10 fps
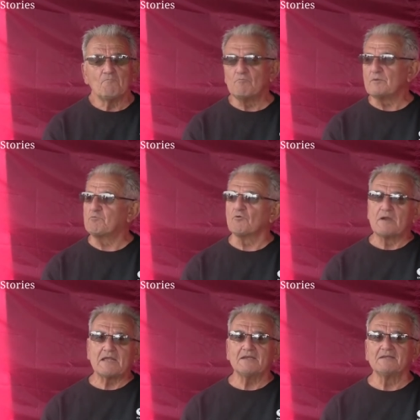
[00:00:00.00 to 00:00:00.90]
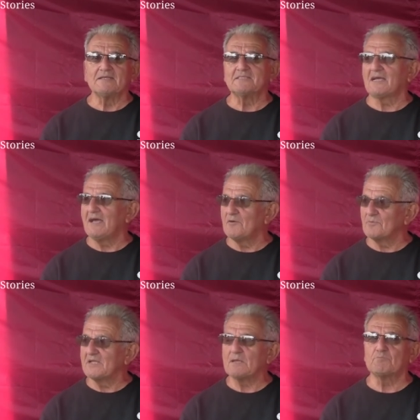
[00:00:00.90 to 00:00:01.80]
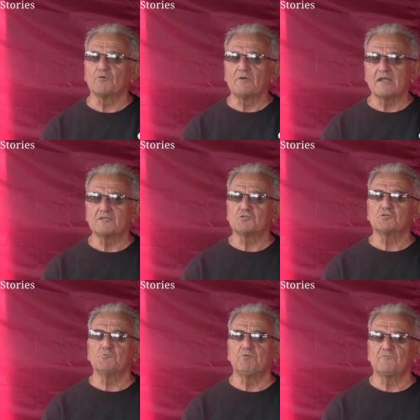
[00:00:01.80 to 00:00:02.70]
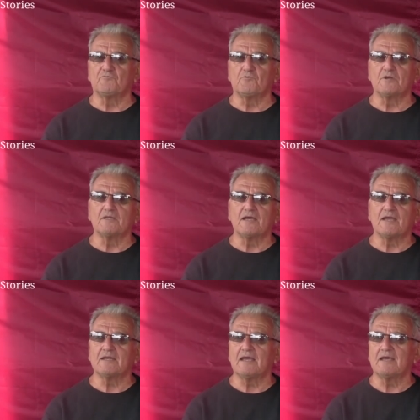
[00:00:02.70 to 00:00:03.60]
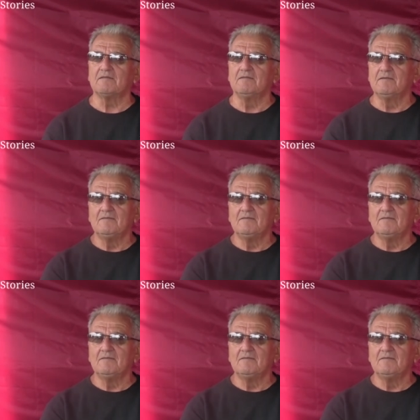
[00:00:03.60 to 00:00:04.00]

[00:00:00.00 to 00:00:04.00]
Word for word: when we paraded in town, when you had parades, Troop 149 had